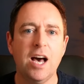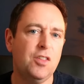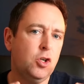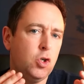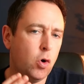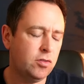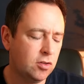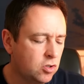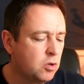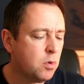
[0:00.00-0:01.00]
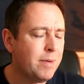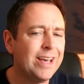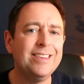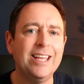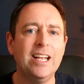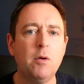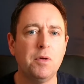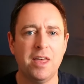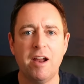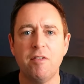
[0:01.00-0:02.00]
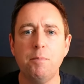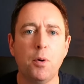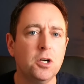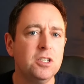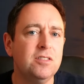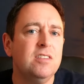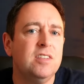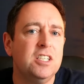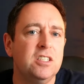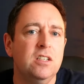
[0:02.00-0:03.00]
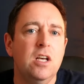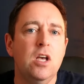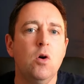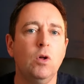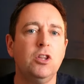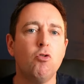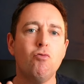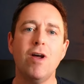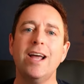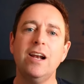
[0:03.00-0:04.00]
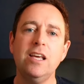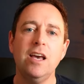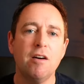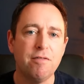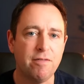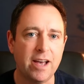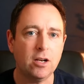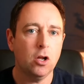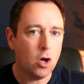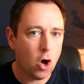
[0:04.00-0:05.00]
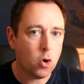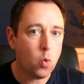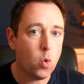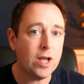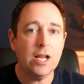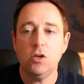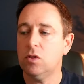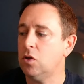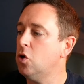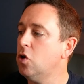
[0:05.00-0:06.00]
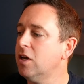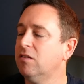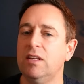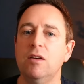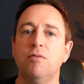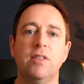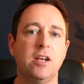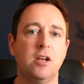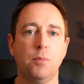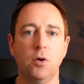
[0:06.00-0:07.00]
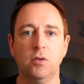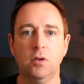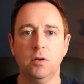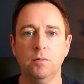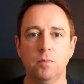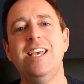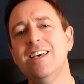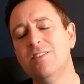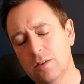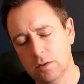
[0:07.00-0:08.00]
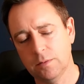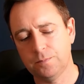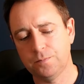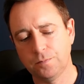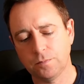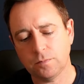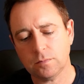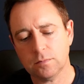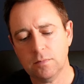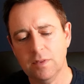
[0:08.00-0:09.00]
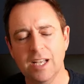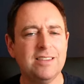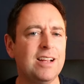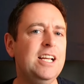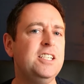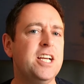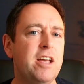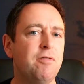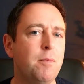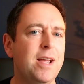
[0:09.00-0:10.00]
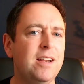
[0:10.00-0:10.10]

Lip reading: and the choices you will make daily with every purchase decision will directly affect how quickly you can save for that deposit. Yes, it's cliche for me